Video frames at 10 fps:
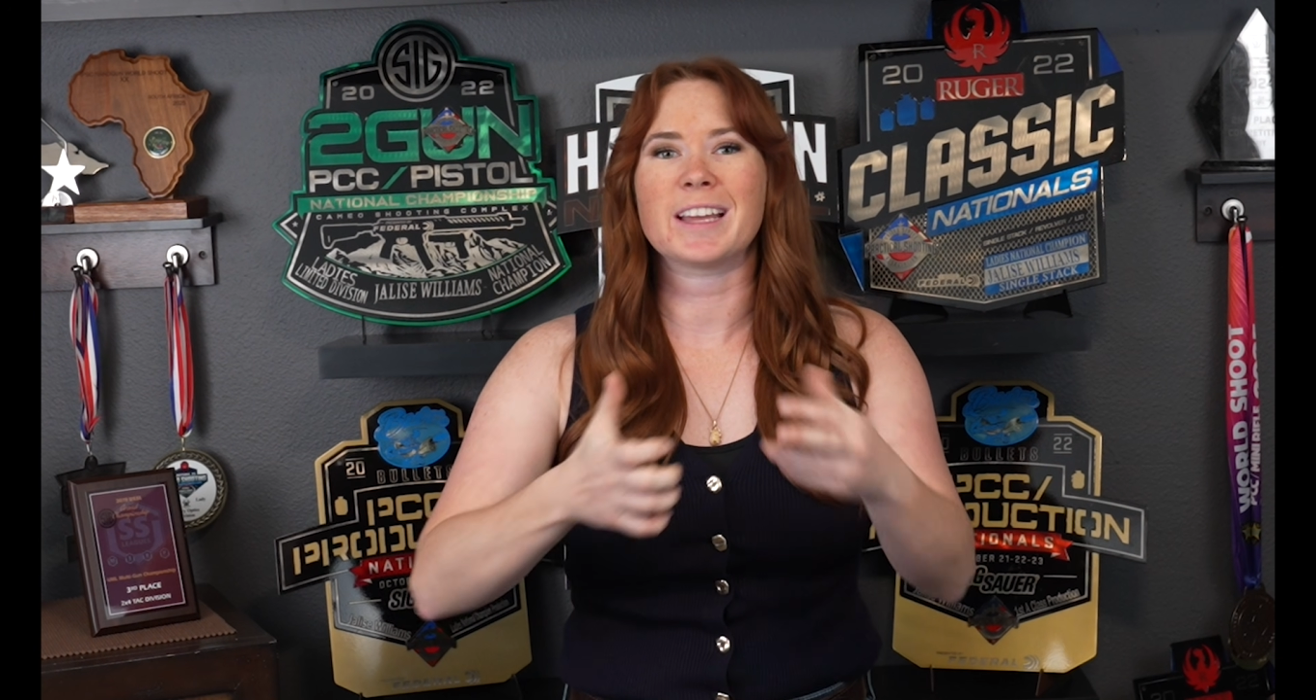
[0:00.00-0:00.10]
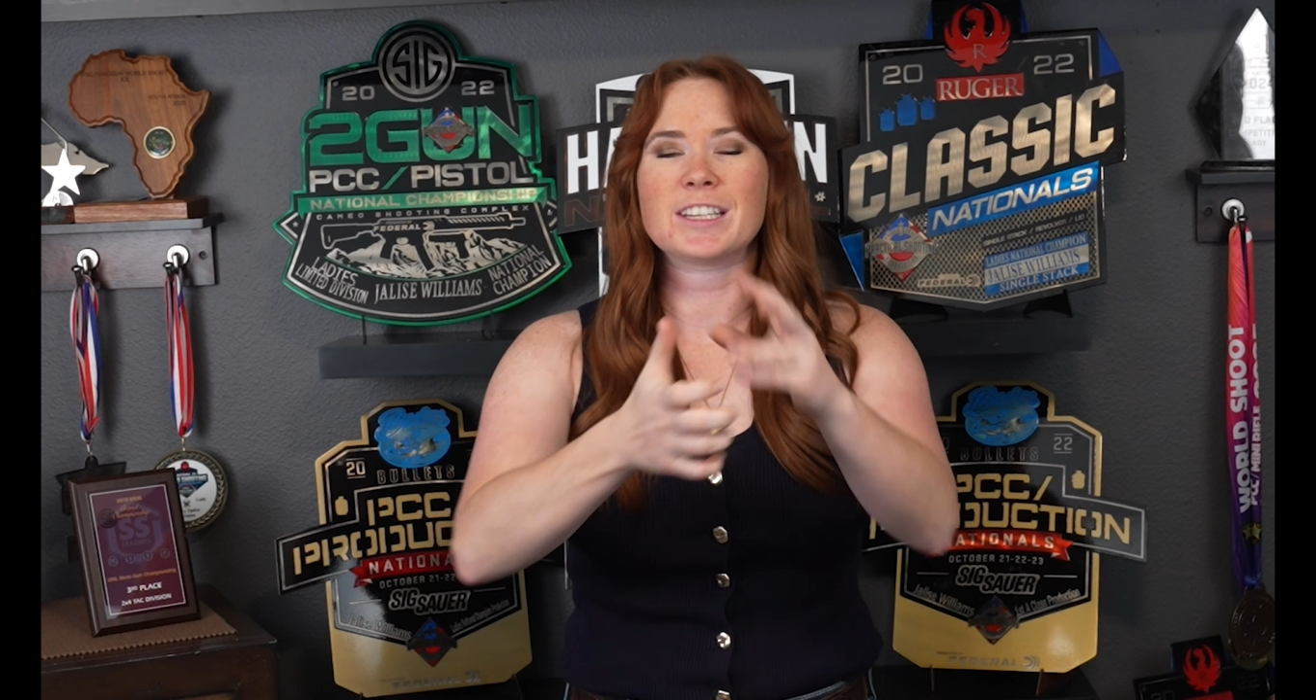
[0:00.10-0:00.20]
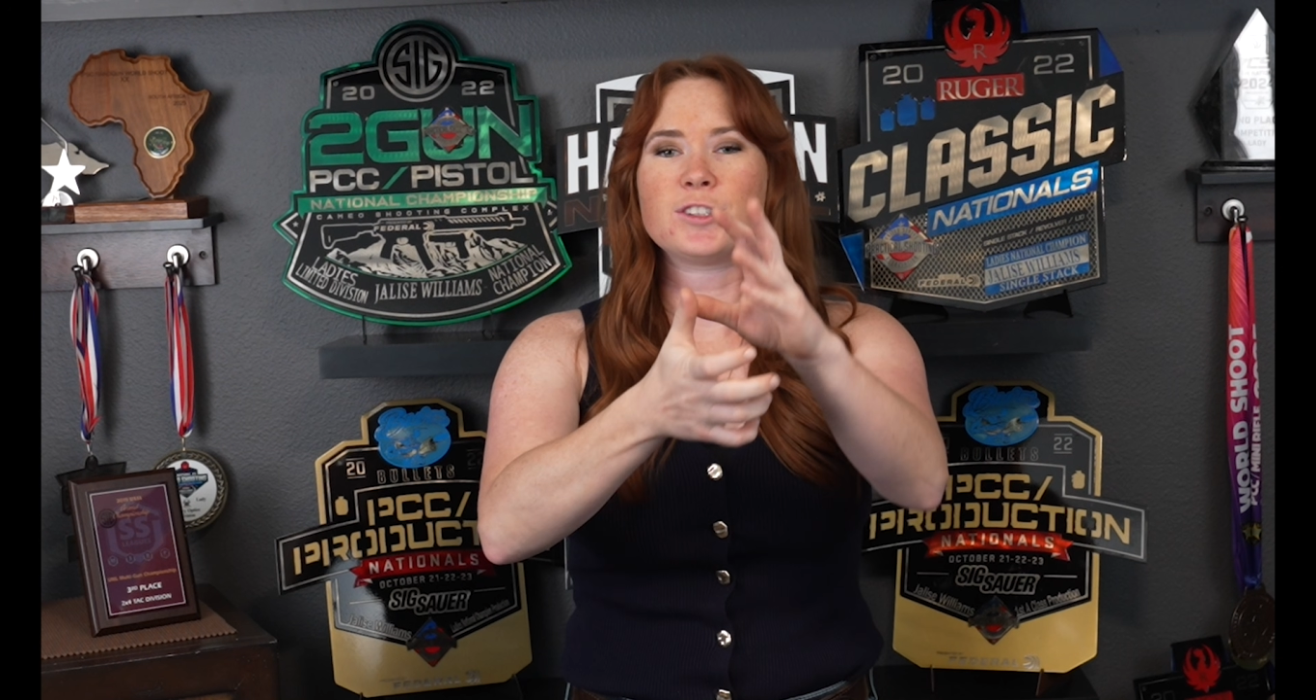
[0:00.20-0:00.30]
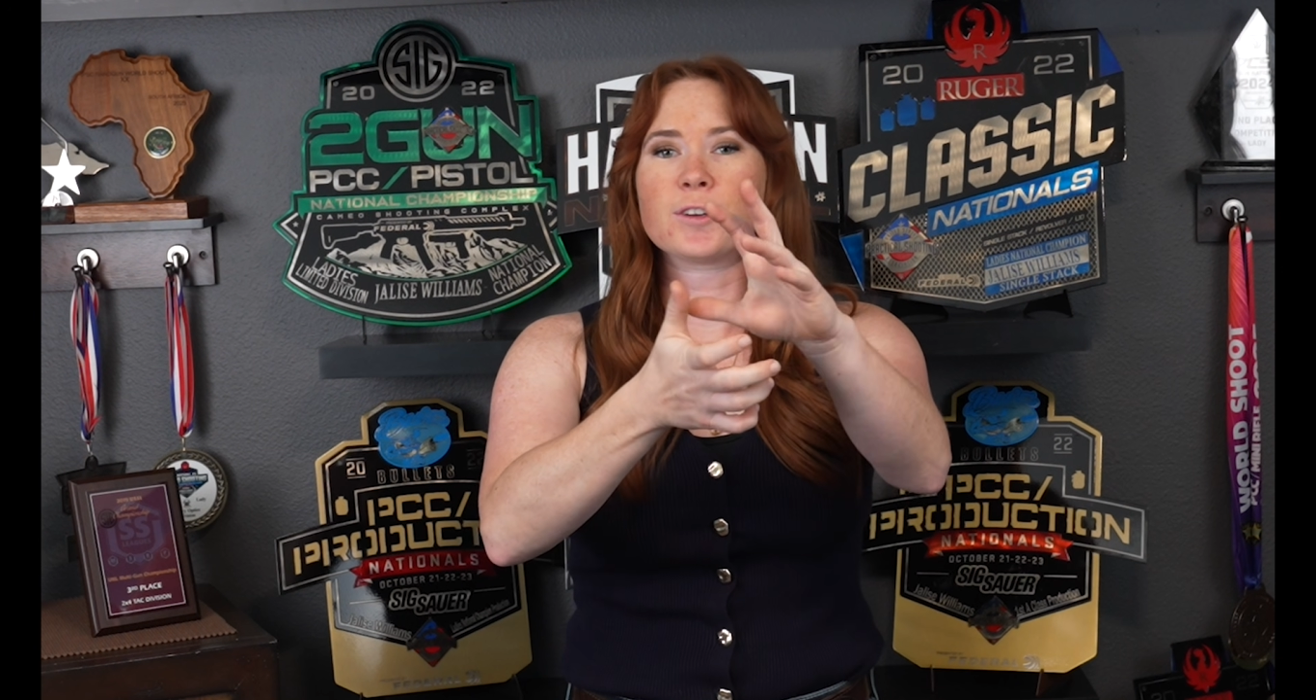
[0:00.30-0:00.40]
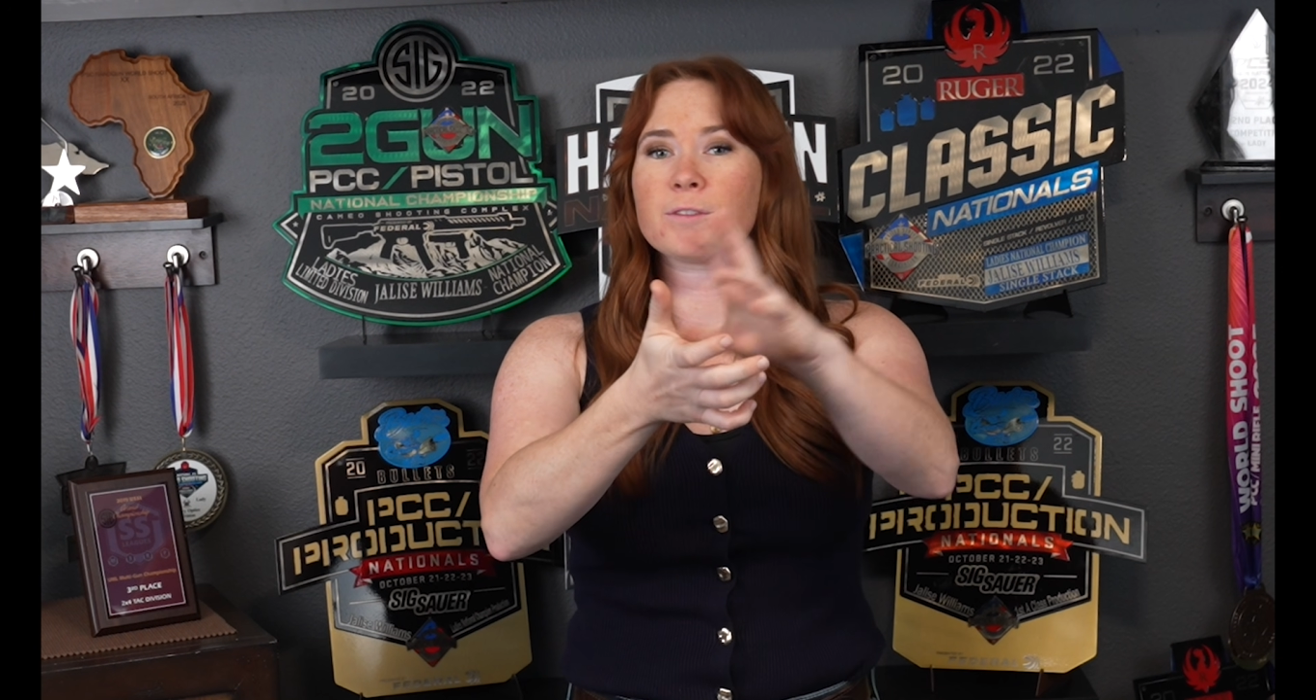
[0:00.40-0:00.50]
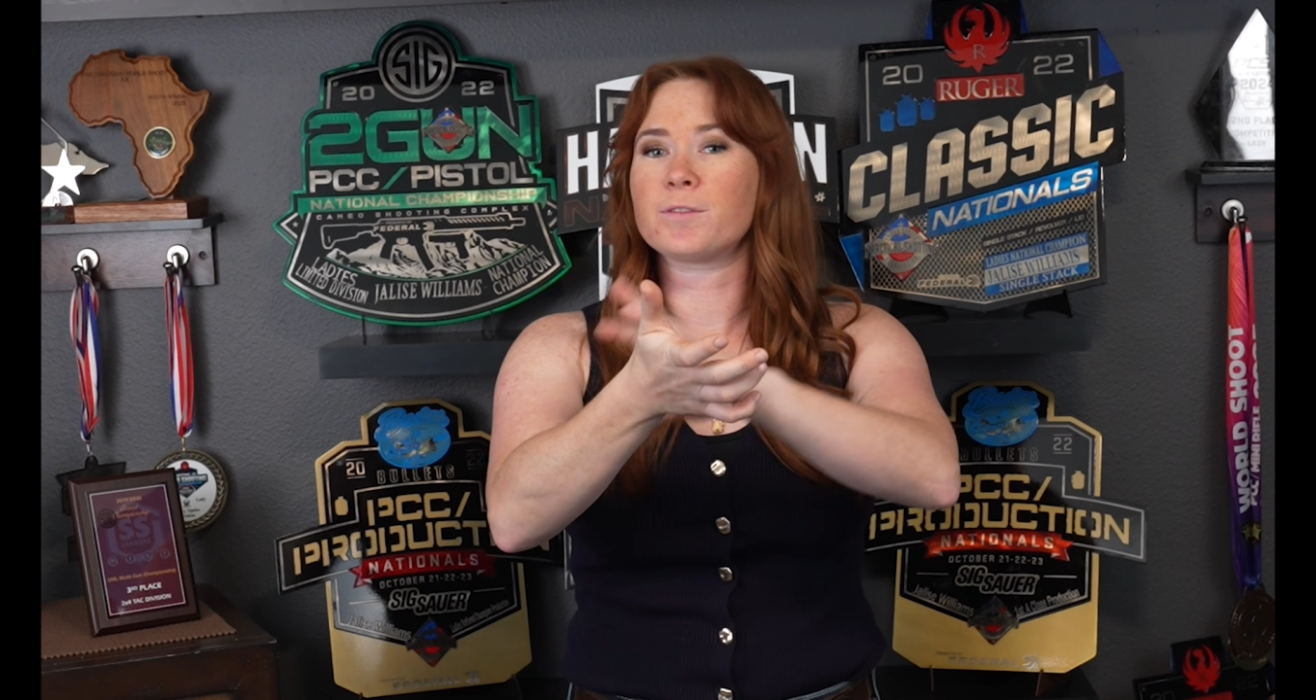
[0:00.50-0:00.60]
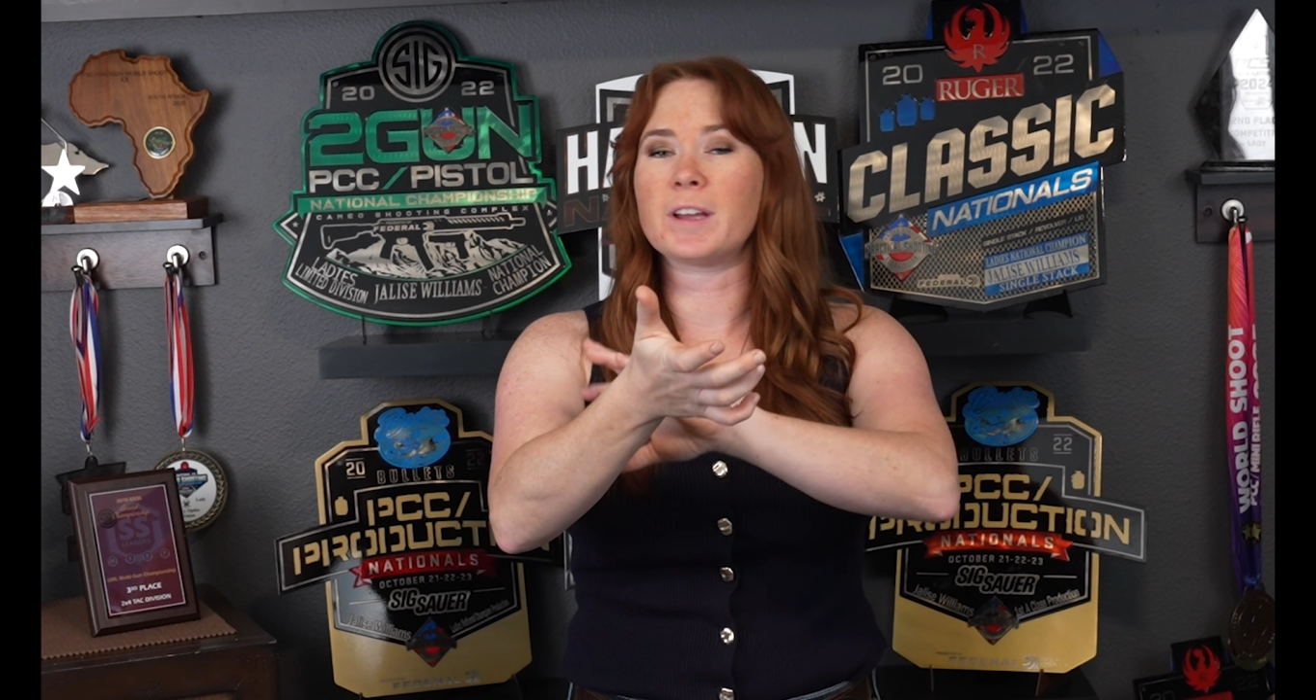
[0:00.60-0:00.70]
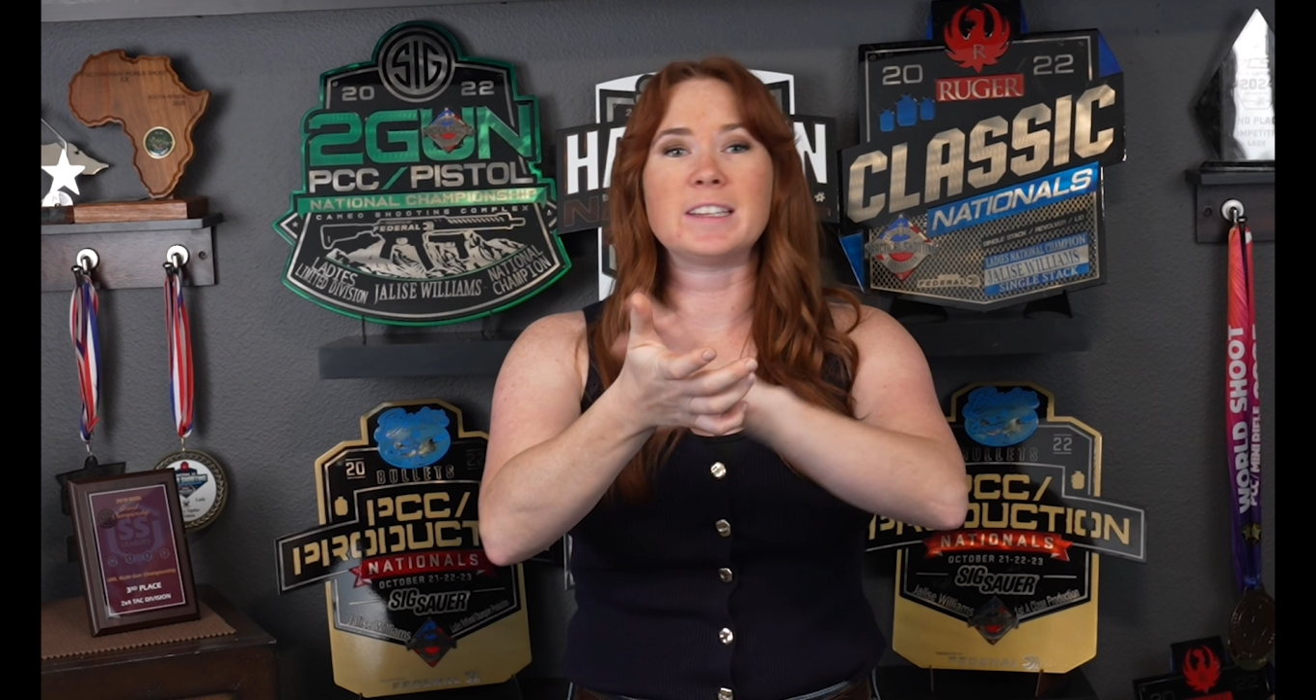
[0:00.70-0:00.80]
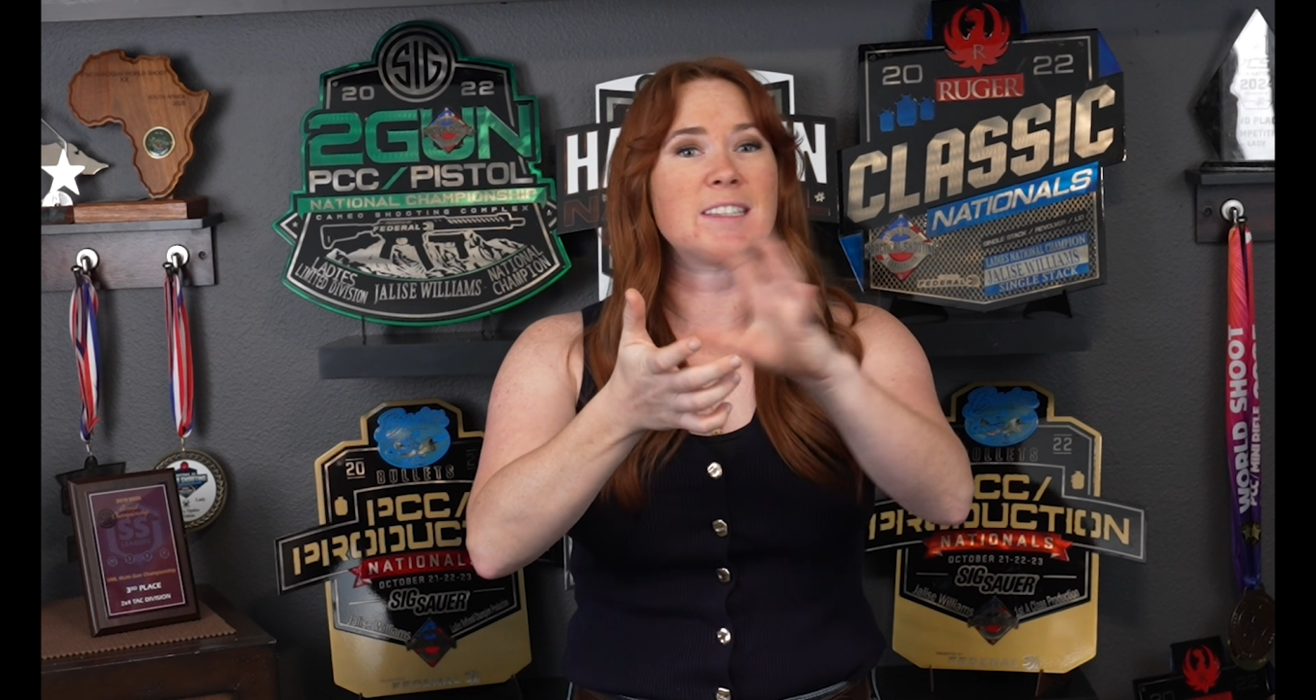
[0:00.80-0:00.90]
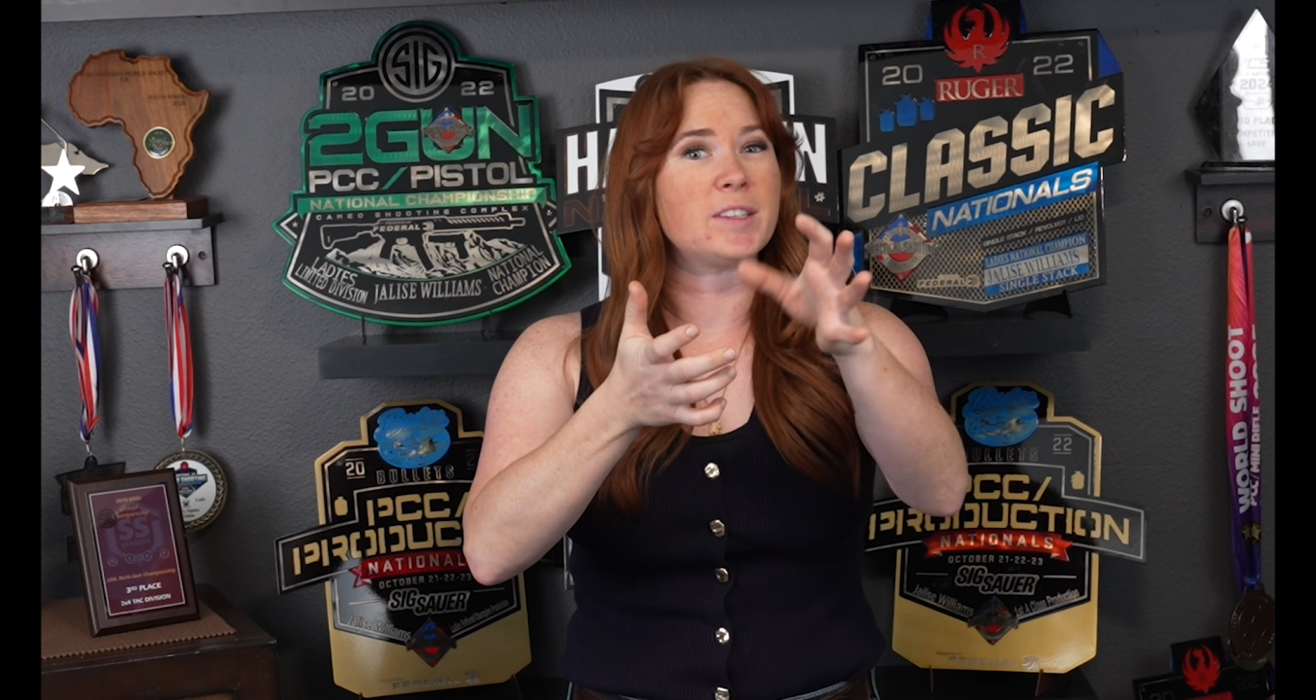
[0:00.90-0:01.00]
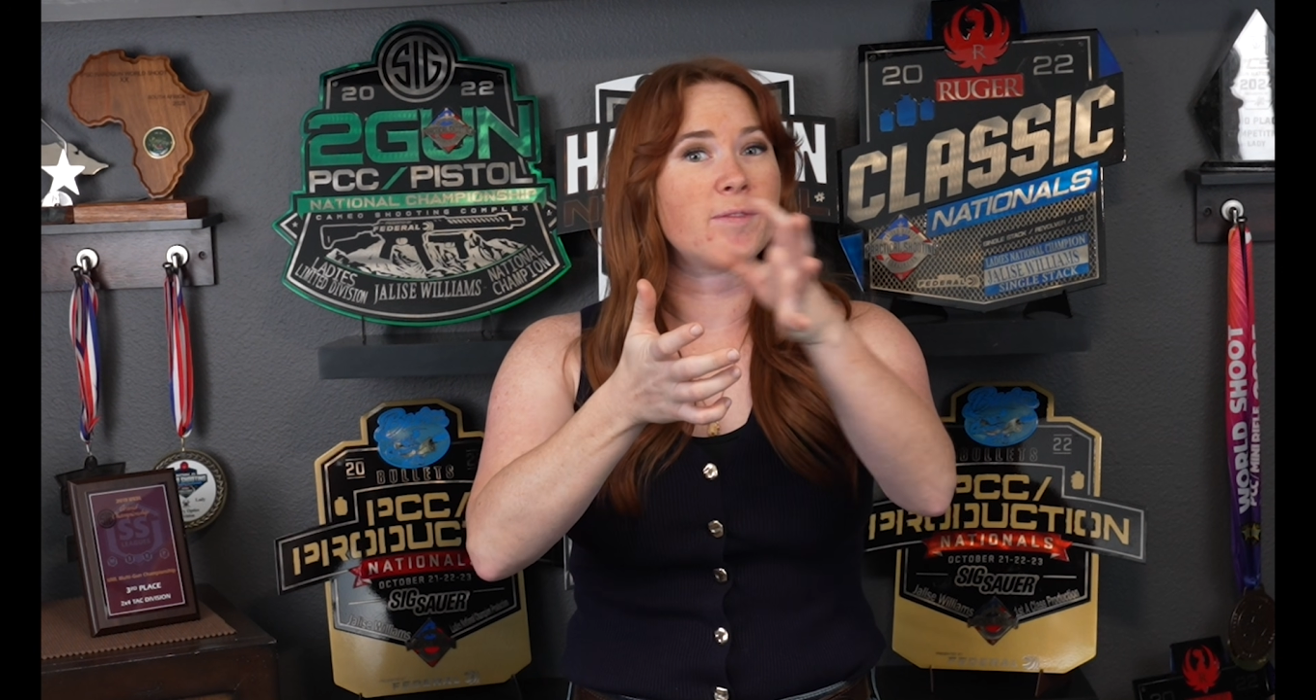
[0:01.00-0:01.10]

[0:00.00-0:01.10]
That's its